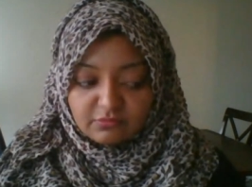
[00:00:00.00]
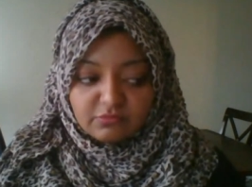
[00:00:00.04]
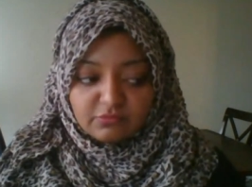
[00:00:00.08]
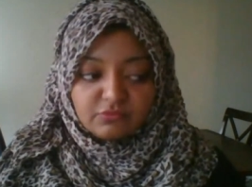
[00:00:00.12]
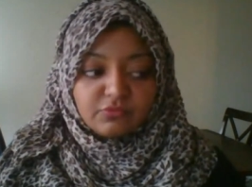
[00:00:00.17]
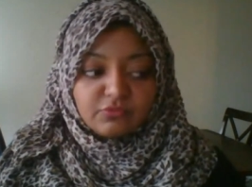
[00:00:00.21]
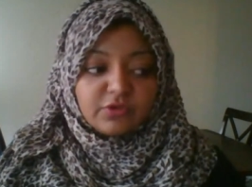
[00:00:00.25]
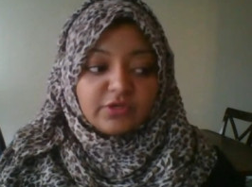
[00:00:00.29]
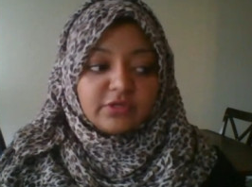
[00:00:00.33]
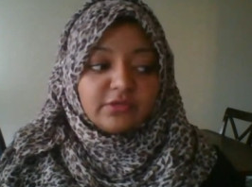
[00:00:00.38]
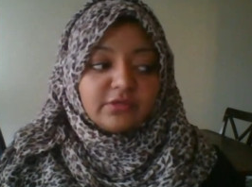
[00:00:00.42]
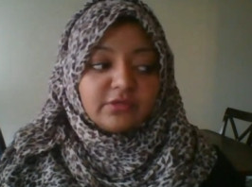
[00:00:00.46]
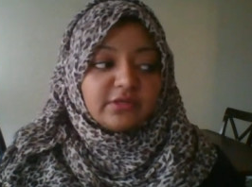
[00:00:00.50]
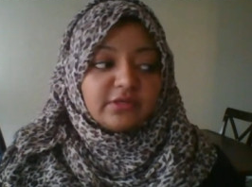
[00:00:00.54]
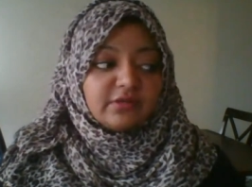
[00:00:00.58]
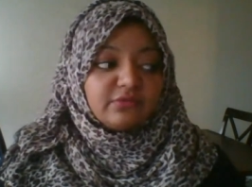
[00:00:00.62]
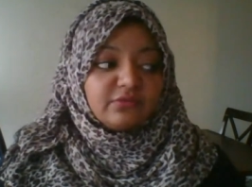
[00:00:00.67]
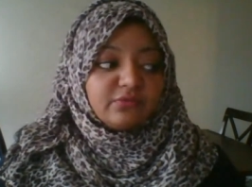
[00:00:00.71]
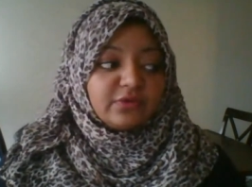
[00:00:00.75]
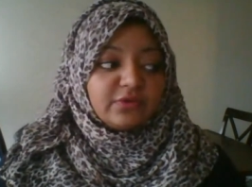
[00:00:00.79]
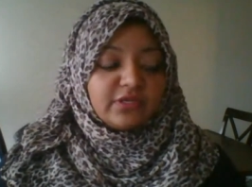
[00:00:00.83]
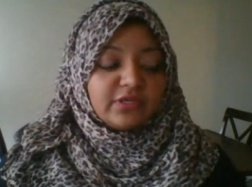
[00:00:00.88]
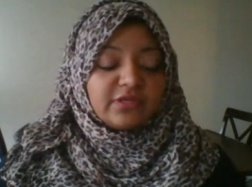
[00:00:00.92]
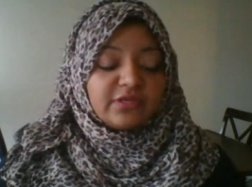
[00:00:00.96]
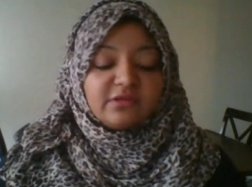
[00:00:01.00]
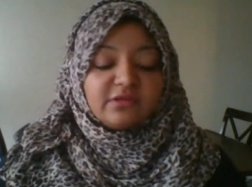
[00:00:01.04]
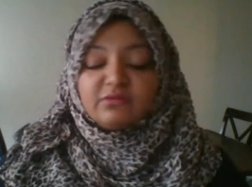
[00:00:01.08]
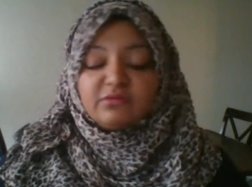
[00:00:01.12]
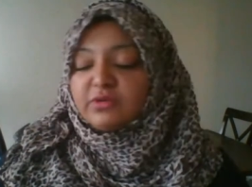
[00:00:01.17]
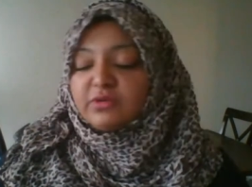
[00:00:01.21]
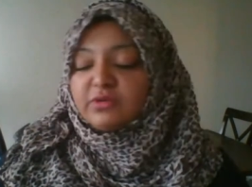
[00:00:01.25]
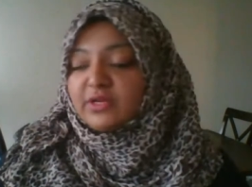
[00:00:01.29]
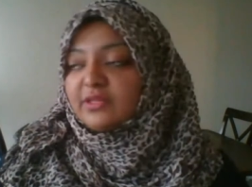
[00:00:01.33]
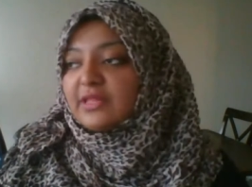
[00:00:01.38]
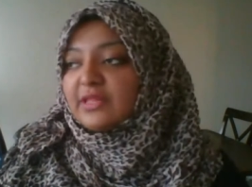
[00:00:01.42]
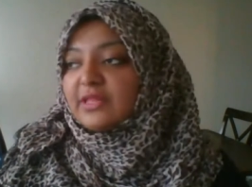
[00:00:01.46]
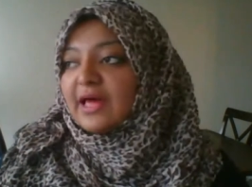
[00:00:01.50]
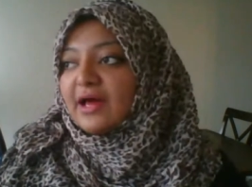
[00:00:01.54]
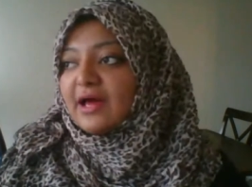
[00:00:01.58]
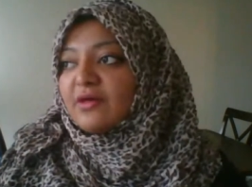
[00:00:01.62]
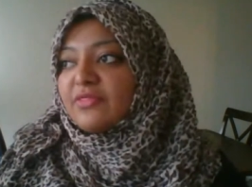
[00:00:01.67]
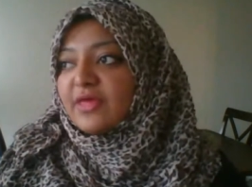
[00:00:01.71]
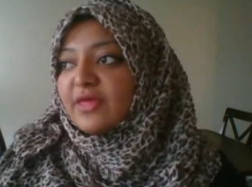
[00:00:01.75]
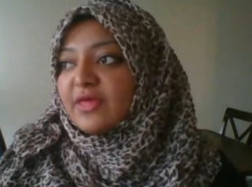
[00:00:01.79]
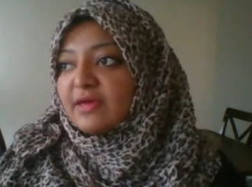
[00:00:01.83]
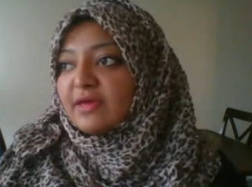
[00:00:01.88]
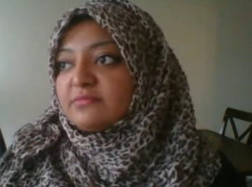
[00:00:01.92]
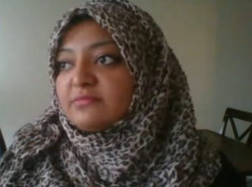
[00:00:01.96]
would allow
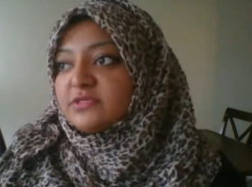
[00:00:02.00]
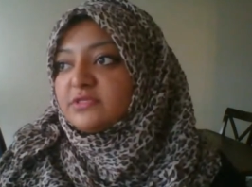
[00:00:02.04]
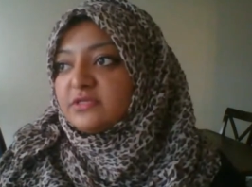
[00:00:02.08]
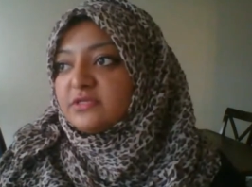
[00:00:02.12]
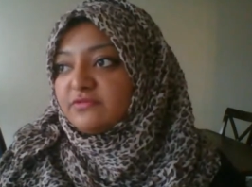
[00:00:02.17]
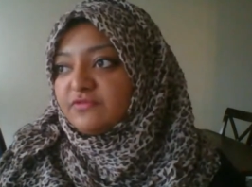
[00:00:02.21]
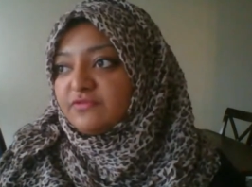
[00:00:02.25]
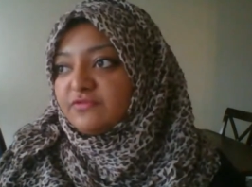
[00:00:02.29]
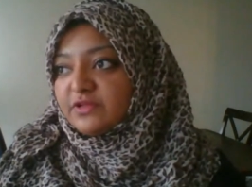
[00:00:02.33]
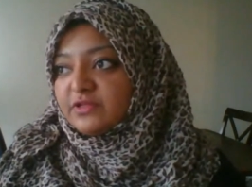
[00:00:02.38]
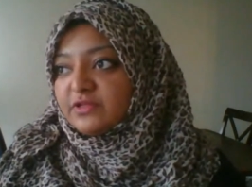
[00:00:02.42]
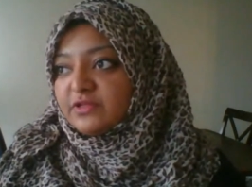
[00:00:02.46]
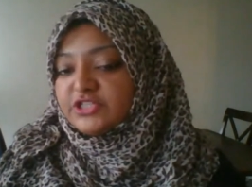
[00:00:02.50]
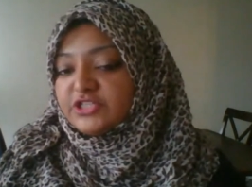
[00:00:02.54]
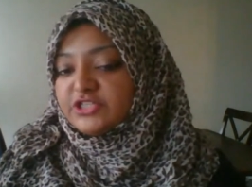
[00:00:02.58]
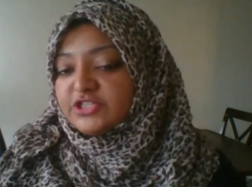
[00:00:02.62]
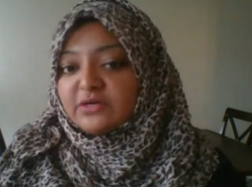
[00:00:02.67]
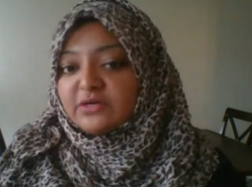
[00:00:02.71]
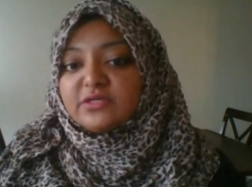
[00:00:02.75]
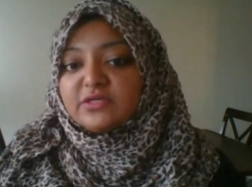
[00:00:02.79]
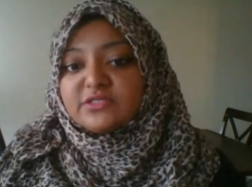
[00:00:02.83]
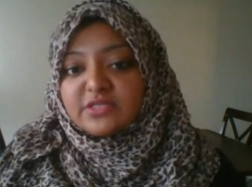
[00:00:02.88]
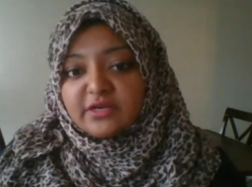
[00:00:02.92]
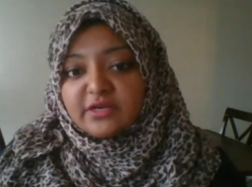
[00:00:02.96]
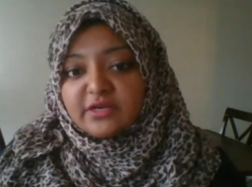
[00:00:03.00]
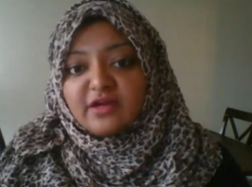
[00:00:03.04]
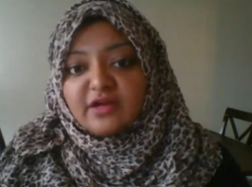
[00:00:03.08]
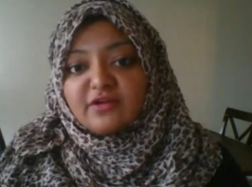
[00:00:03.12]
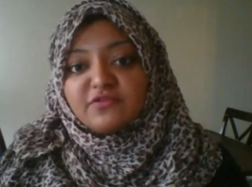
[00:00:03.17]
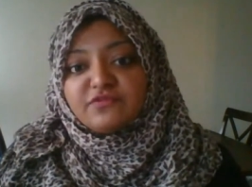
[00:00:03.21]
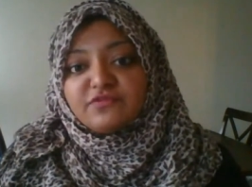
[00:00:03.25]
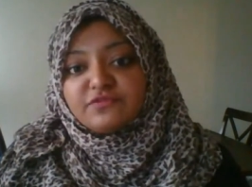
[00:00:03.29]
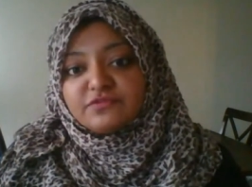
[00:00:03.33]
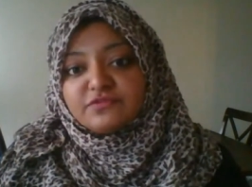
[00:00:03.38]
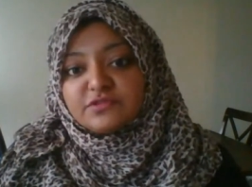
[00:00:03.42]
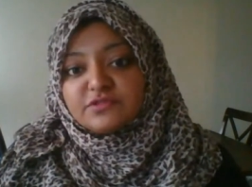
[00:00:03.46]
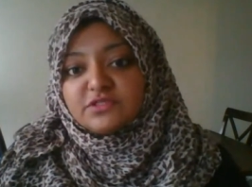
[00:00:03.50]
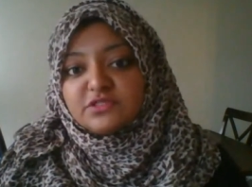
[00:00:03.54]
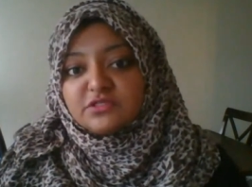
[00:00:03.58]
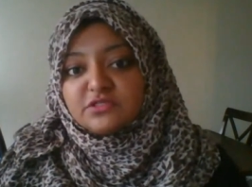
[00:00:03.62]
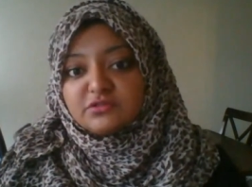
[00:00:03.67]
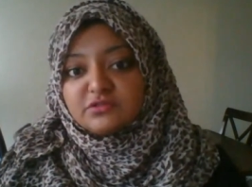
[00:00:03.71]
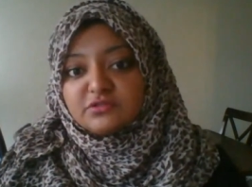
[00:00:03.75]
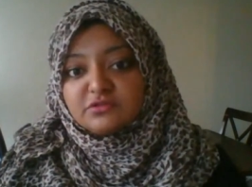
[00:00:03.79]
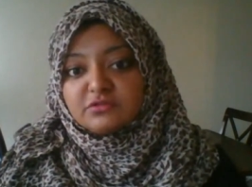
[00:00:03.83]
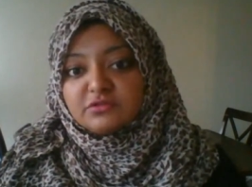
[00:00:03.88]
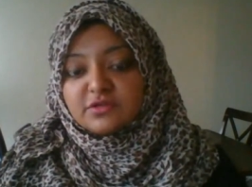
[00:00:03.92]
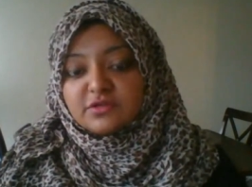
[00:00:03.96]
them to feel generous enough
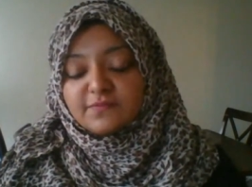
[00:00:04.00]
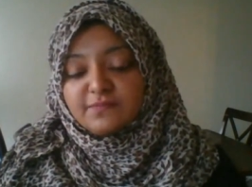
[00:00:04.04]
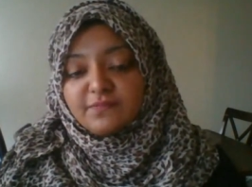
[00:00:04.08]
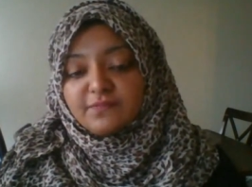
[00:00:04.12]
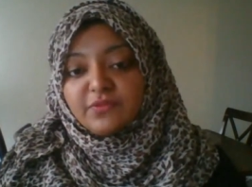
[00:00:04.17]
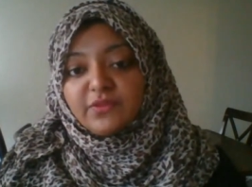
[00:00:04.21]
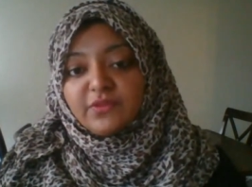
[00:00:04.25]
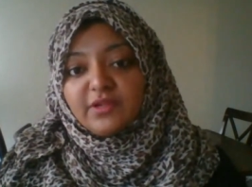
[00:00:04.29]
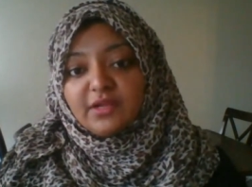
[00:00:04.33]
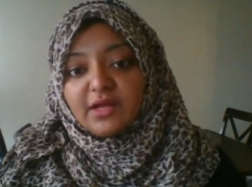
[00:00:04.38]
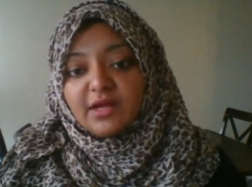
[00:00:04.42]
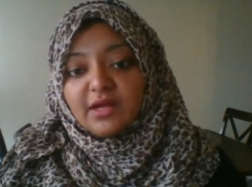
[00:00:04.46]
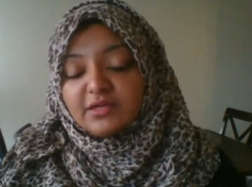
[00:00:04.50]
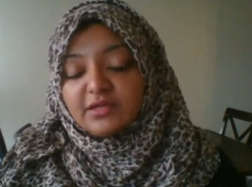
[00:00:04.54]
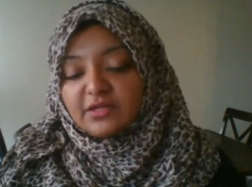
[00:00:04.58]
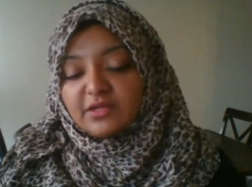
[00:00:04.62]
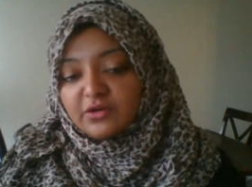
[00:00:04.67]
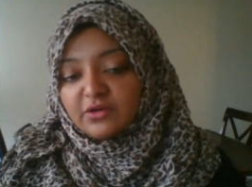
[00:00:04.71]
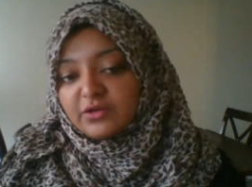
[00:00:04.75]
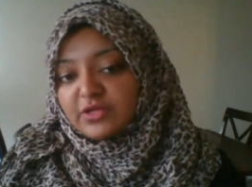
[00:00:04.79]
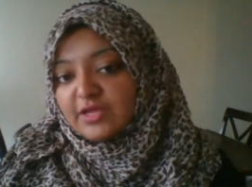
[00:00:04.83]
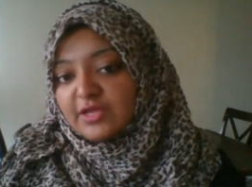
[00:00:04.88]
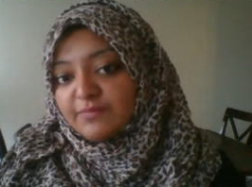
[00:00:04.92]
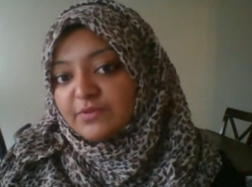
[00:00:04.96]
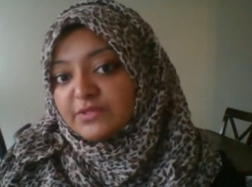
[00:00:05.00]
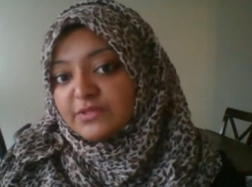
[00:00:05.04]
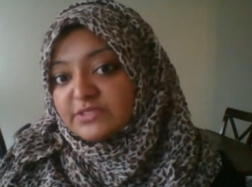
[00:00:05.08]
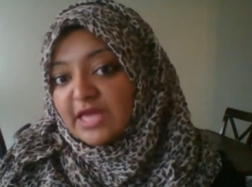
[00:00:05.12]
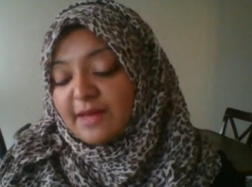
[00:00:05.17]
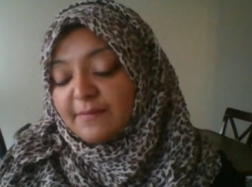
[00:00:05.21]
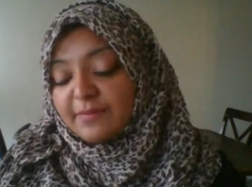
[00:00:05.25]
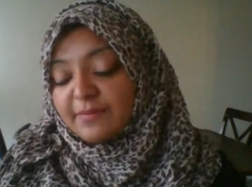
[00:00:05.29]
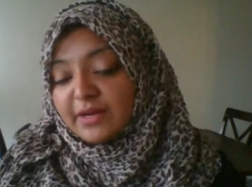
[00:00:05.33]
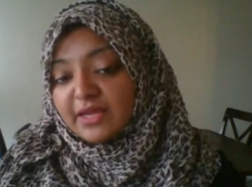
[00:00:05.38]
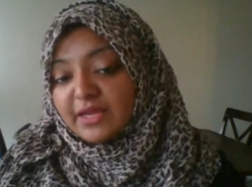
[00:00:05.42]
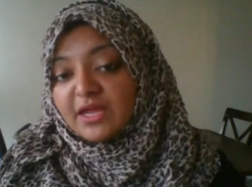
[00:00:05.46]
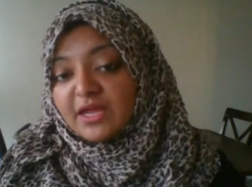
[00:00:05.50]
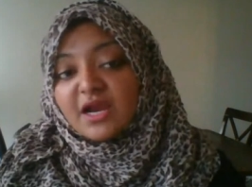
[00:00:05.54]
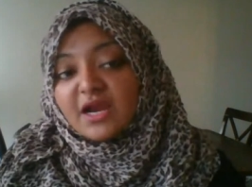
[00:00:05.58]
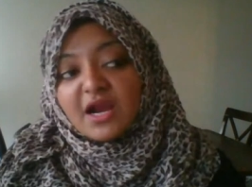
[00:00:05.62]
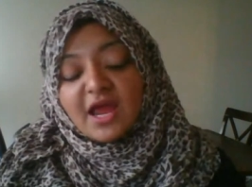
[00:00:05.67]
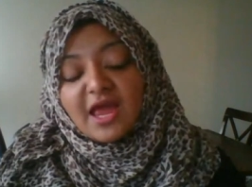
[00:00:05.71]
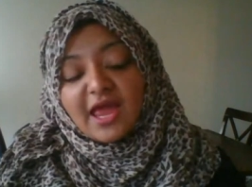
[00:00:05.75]
to keep this happening.